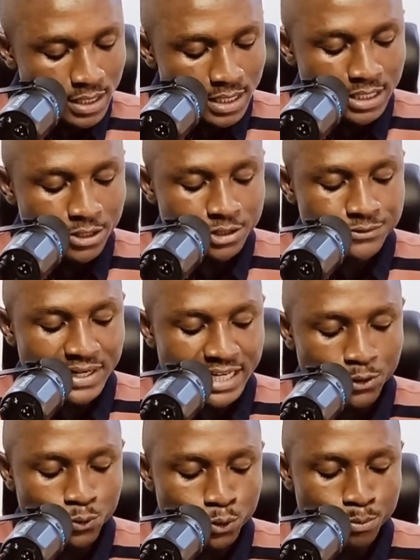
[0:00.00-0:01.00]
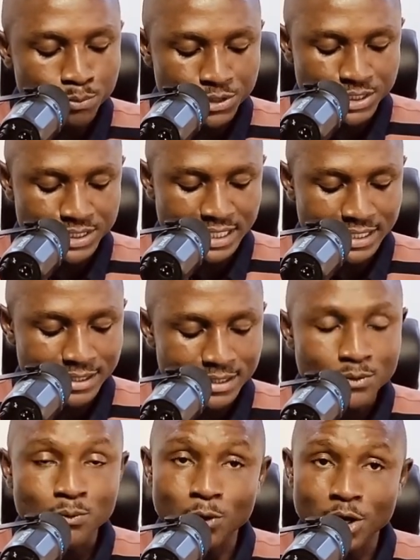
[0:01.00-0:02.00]
Let us find a good musician."
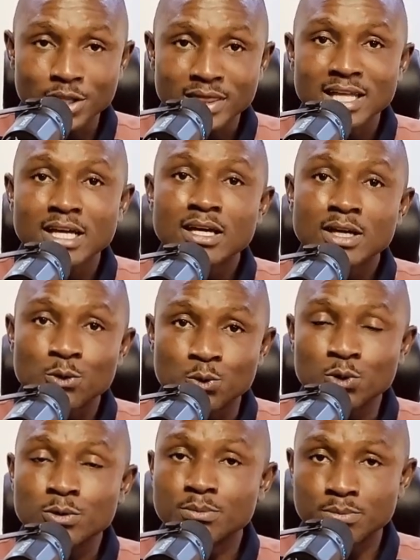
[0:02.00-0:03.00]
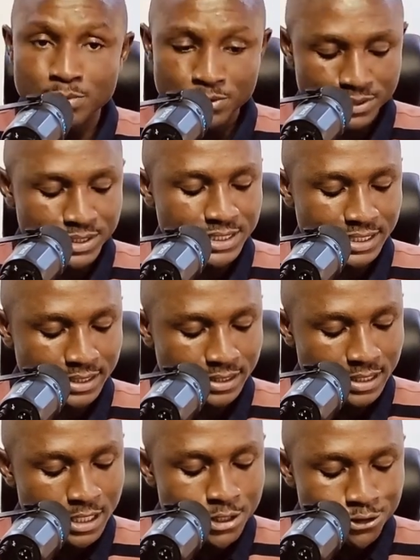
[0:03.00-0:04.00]
What? Good musician.
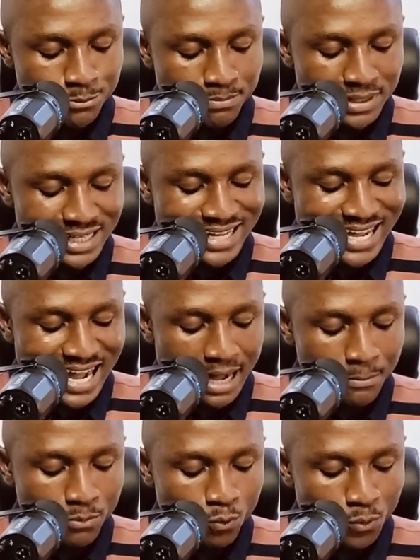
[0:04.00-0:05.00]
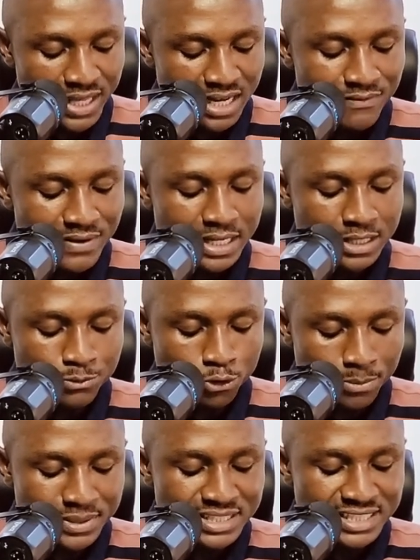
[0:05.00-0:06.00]
"To play the harp whenever the
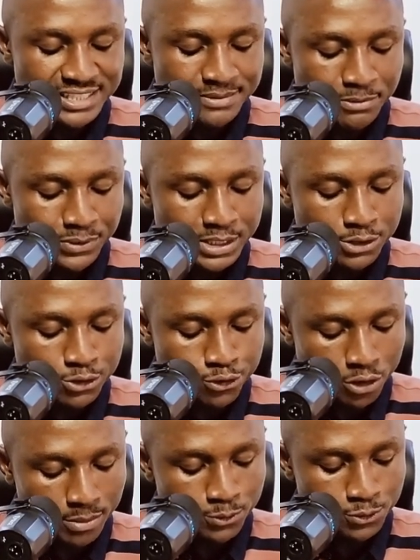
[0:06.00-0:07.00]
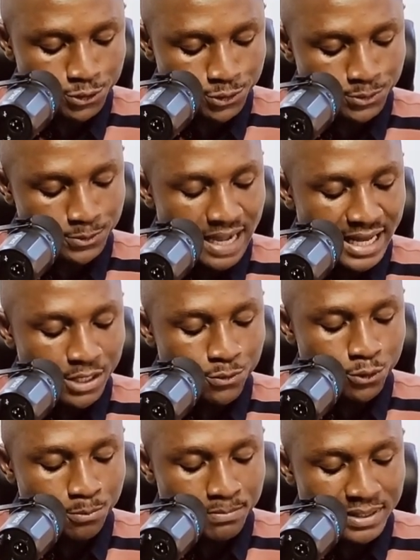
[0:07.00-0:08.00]
tormenting spirit troubles you. And it
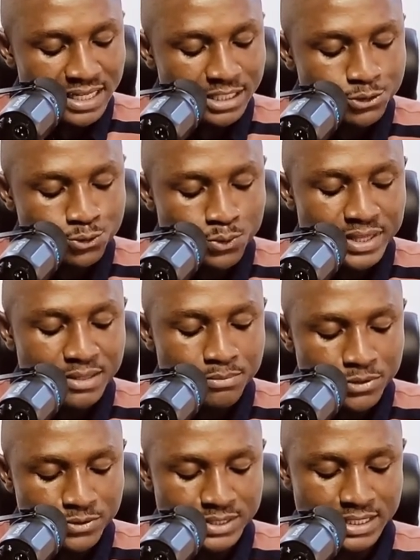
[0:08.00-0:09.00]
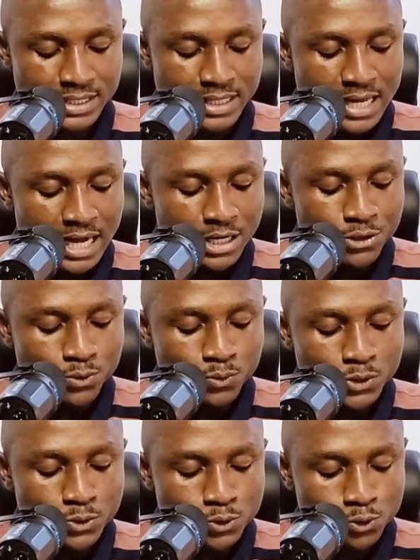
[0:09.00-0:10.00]
will play soothing music and you
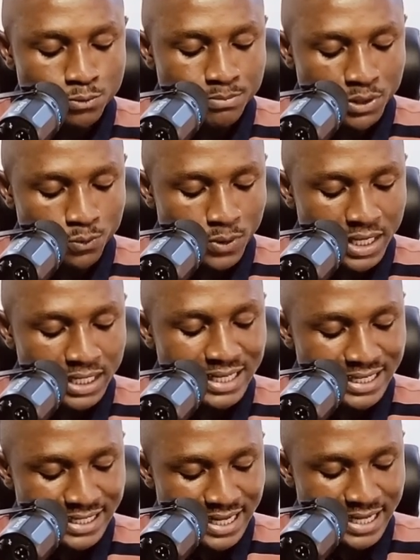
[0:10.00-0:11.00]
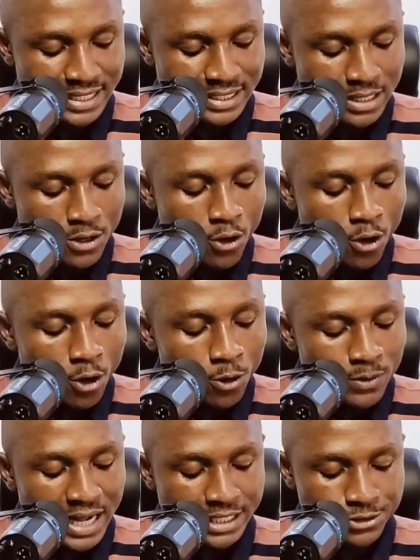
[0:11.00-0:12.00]
will soon be well again." "All
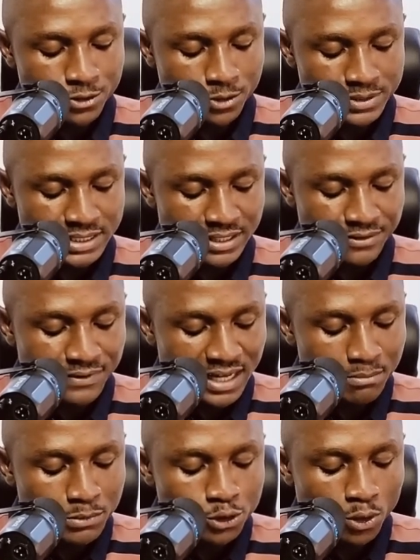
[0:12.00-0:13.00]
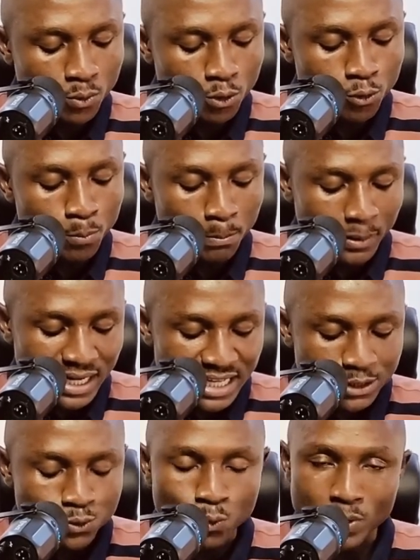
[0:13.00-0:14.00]
right," Saul said, "find me someone who
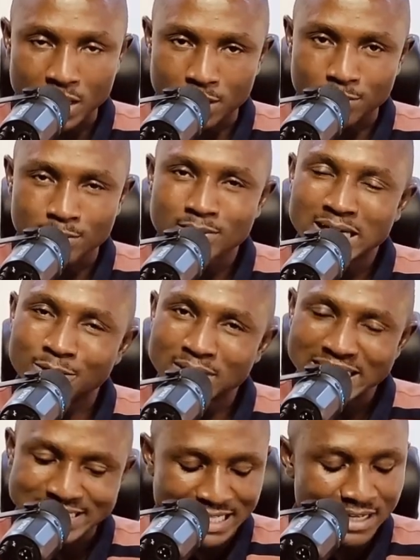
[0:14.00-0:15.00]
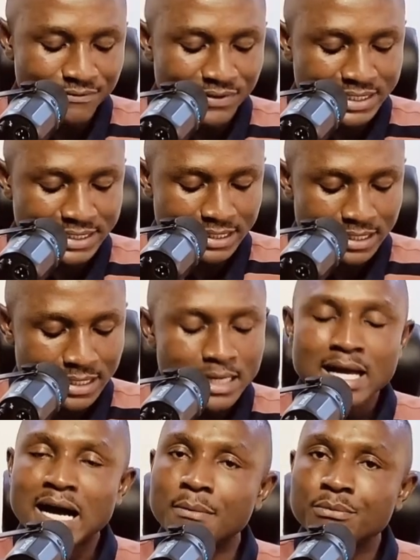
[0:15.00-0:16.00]
plays well." Now that's the emphasis.
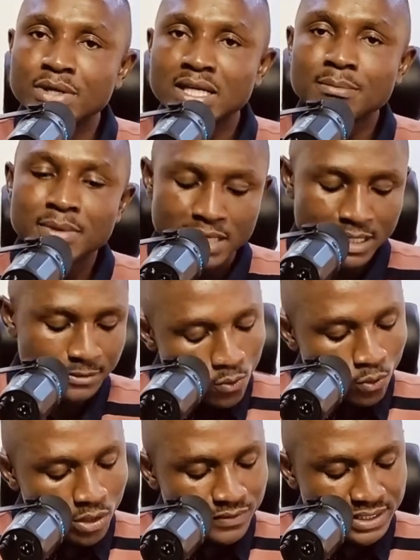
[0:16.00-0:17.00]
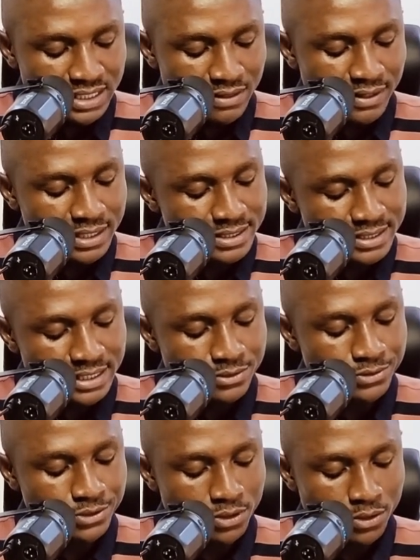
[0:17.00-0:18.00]
"And bring him here." One of the servants said
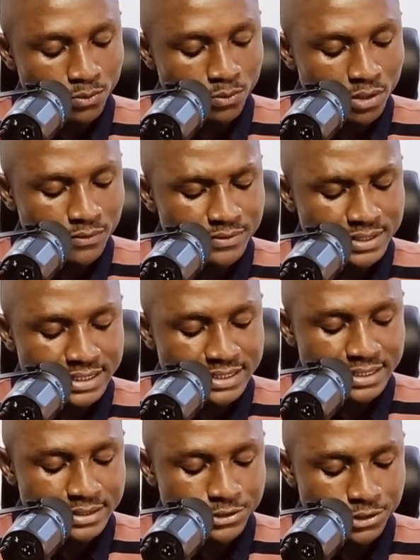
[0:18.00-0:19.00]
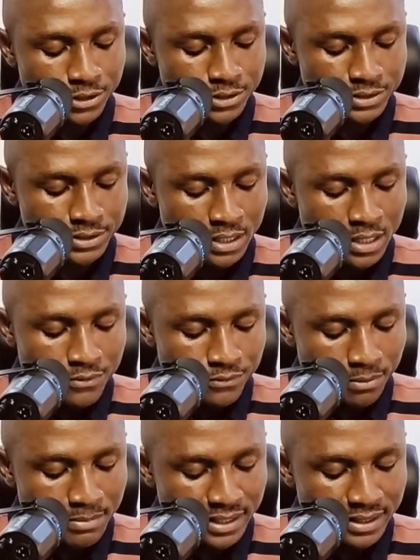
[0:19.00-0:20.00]
to Saul, "One of Jesse's sons
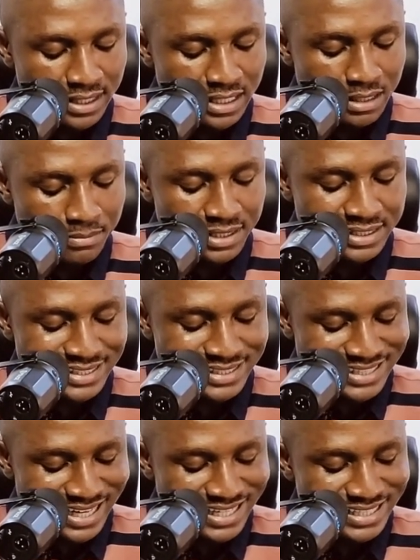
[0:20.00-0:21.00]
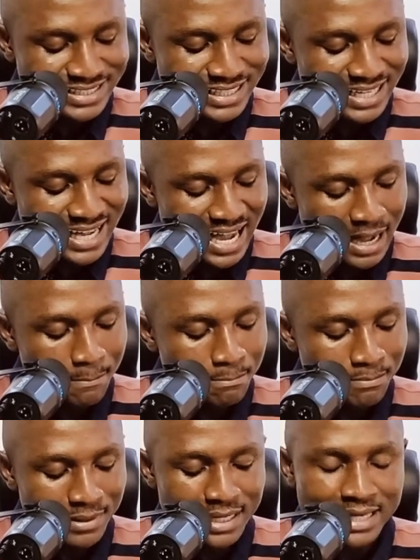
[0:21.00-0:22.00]
from Bethlehem is a talented harp
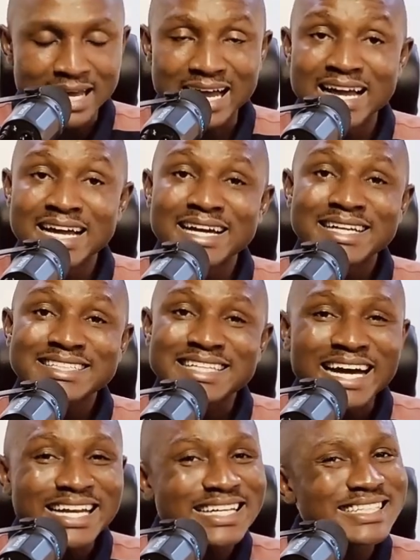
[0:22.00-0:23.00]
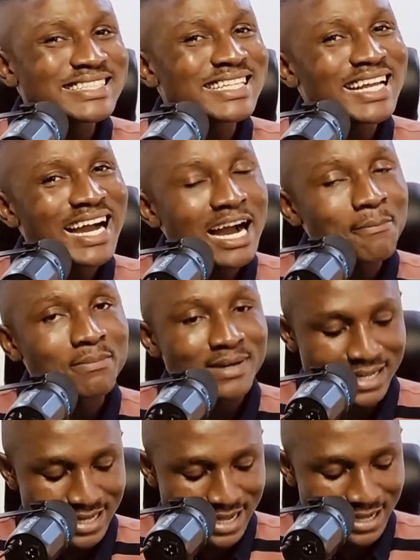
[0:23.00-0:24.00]
player." Talented harp
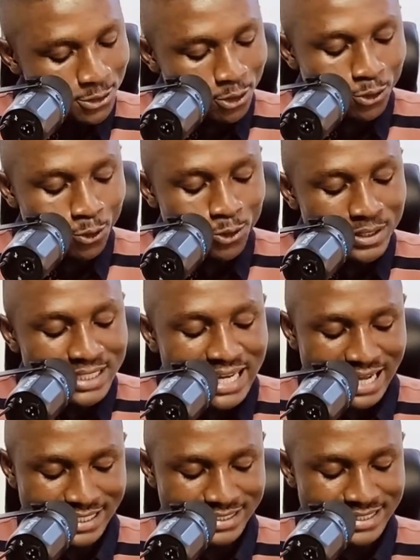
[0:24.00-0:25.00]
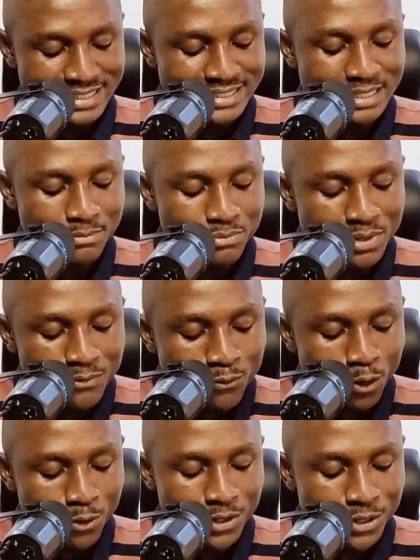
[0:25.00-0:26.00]
player. "Not only that, he is a brave
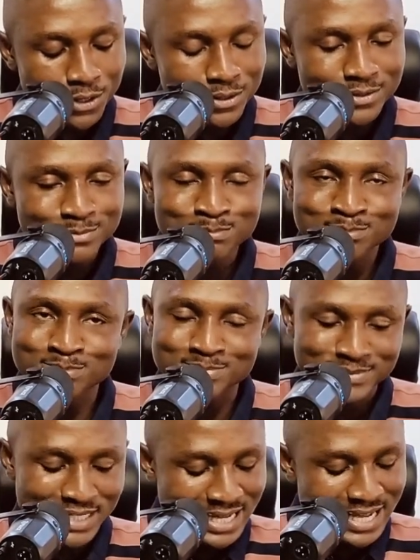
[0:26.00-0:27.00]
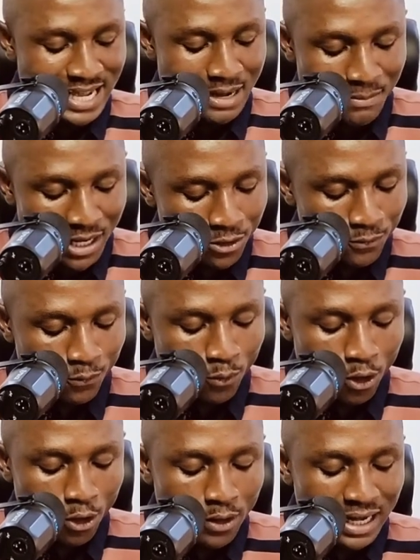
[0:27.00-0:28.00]
warrior, a man of
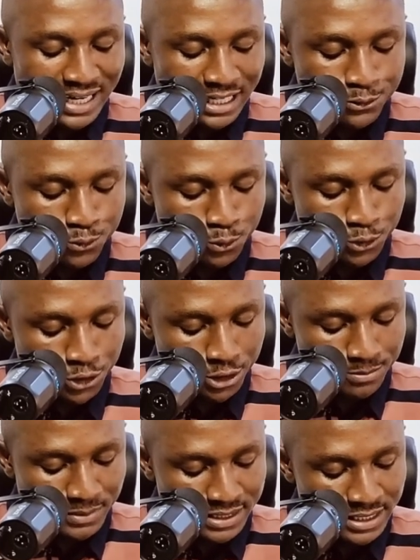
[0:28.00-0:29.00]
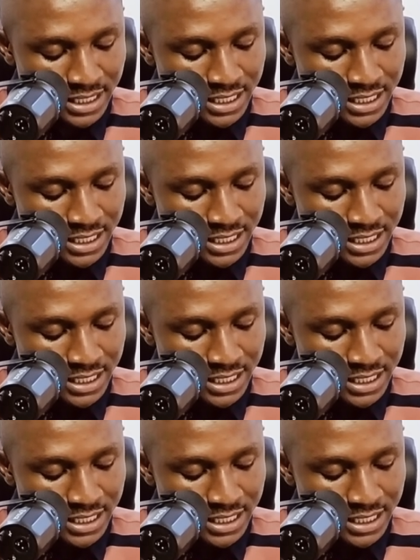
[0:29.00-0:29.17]
war, and has good judgment.